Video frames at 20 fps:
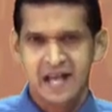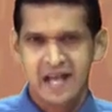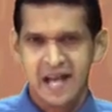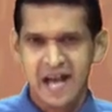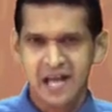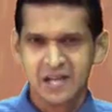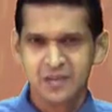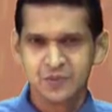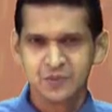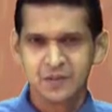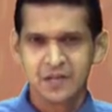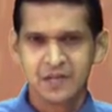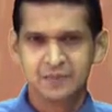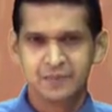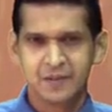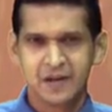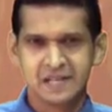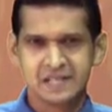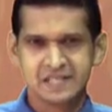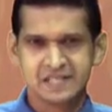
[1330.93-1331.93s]
annual
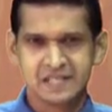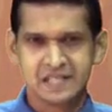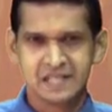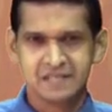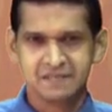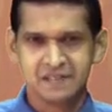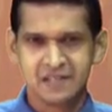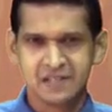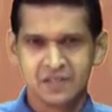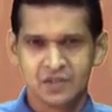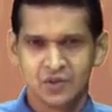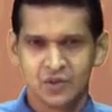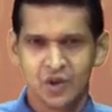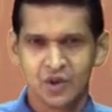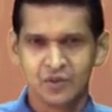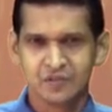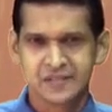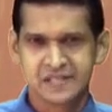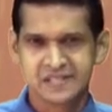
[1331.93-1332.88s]
prize giving of